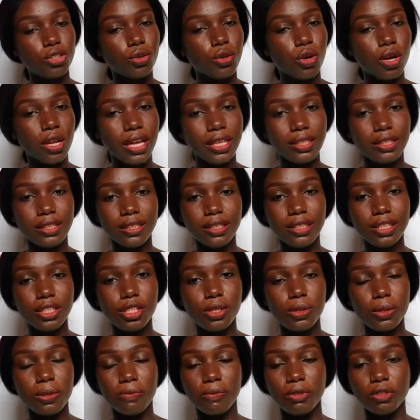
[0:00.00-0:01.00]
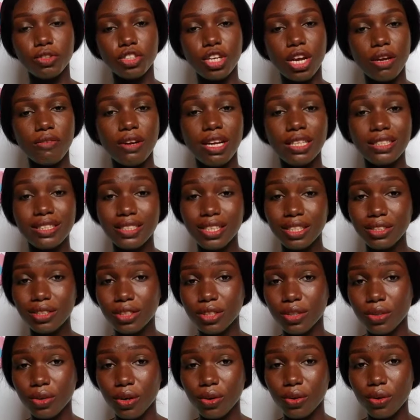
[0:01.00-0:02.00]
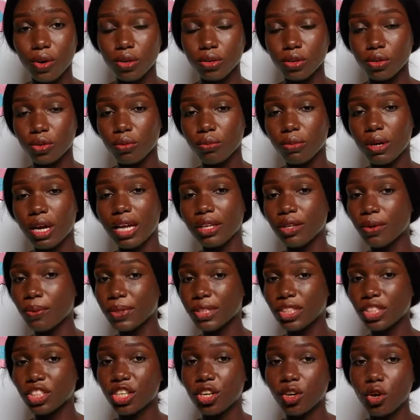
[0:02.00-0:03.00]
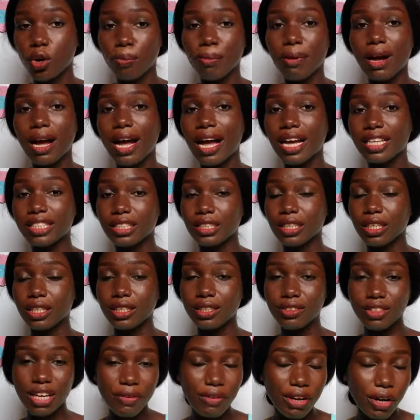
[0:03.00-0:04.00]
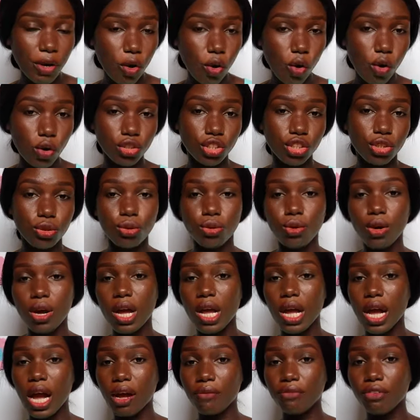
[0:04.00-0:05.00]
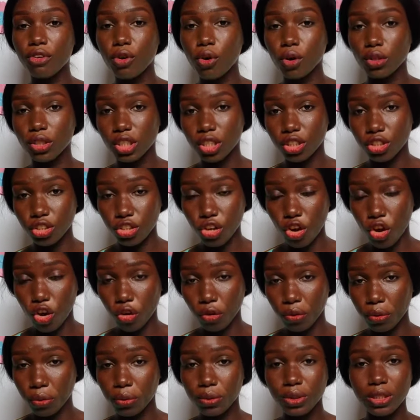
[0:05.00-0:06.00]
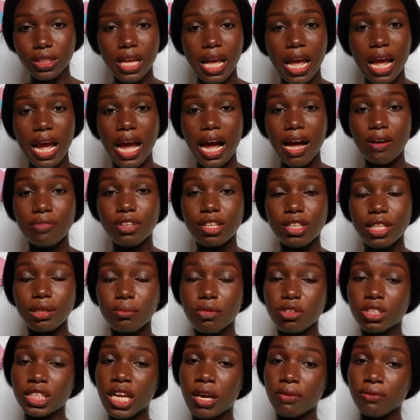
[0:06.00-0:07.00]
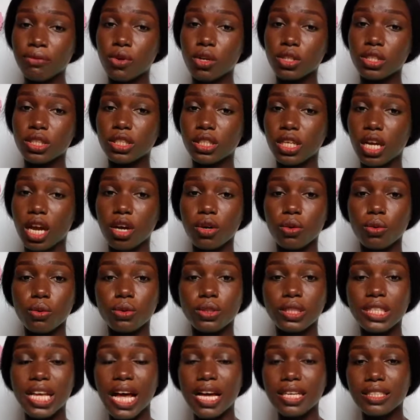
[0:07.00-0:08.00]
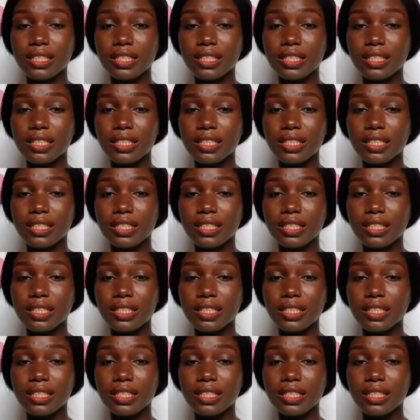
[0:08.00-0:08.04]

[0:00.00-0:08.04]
you collect the details of the driver and send to the customer, and always check up as the driver calls you, have you gotten your goods? After they must have gotten their goods,